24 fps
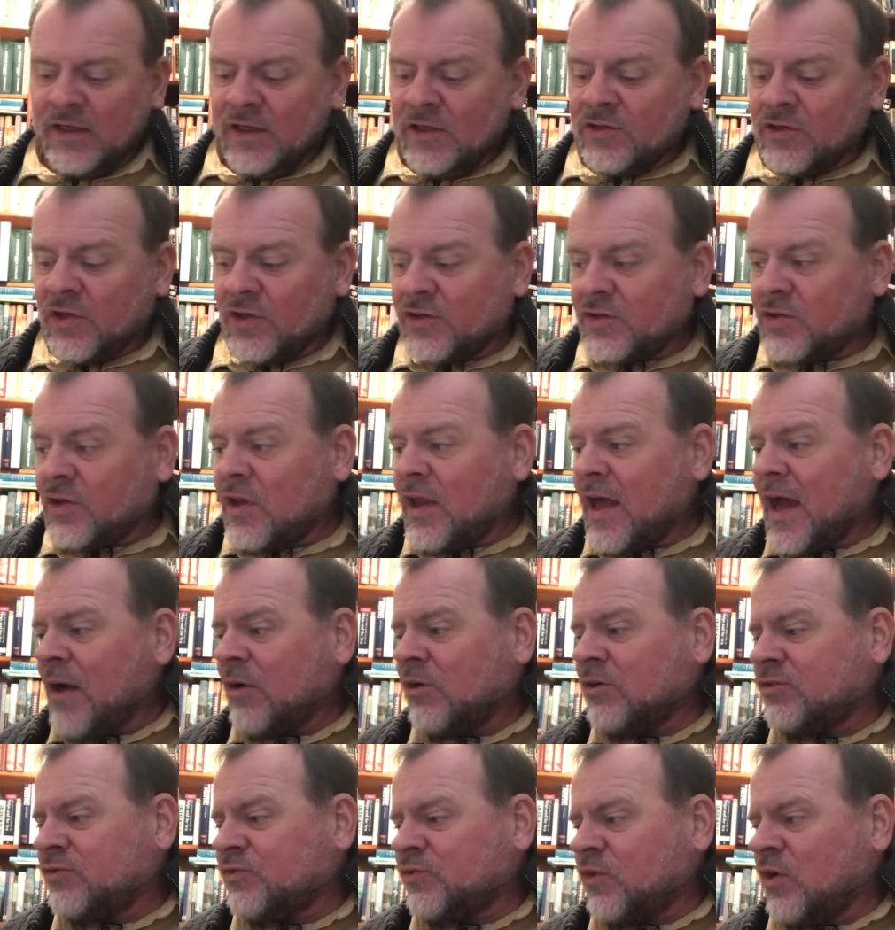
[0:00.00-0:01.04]
So that
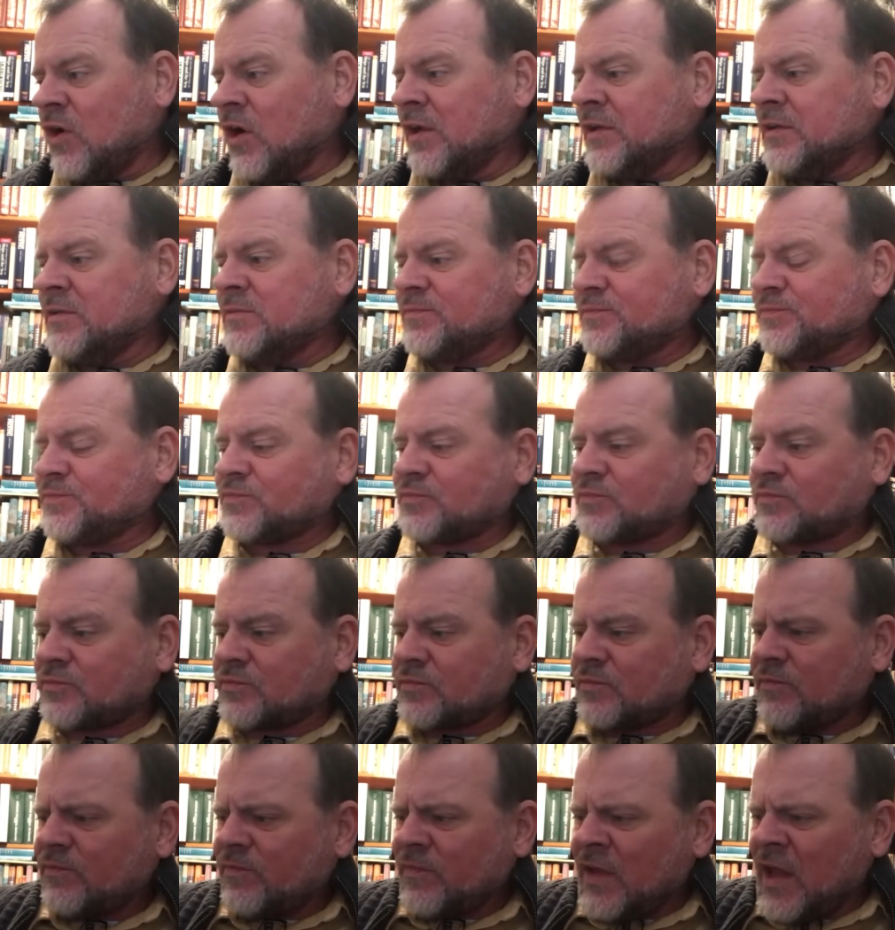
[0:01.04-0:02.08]
was fun,
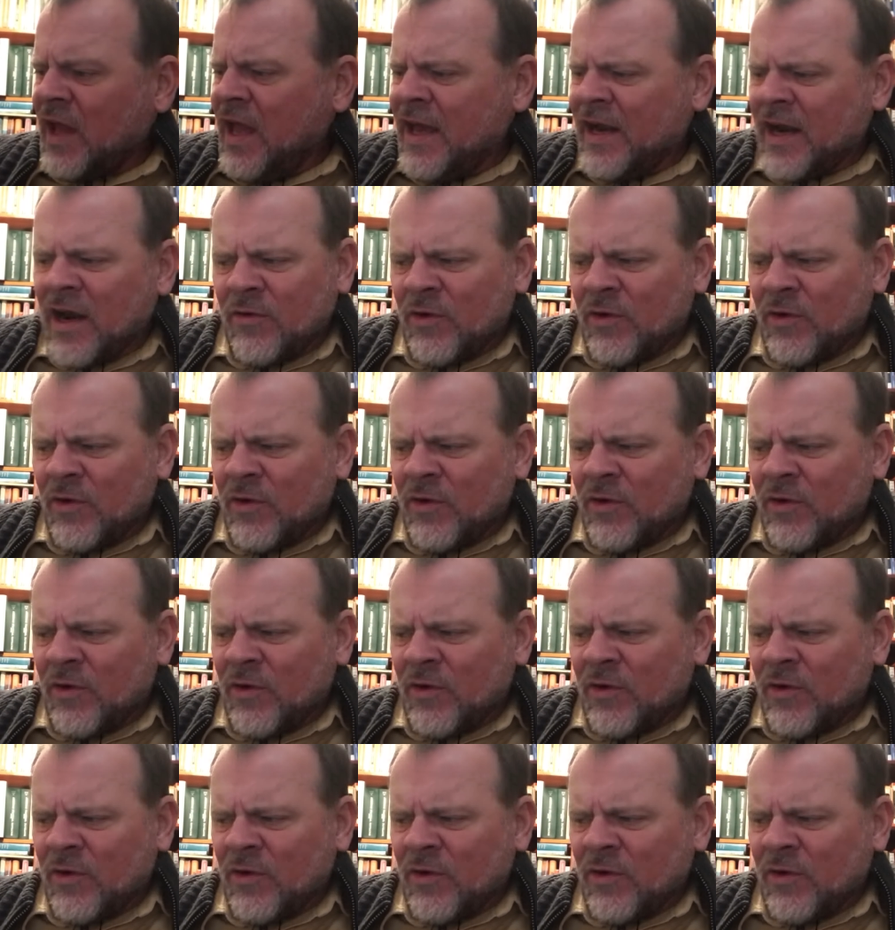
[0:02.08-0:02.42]
and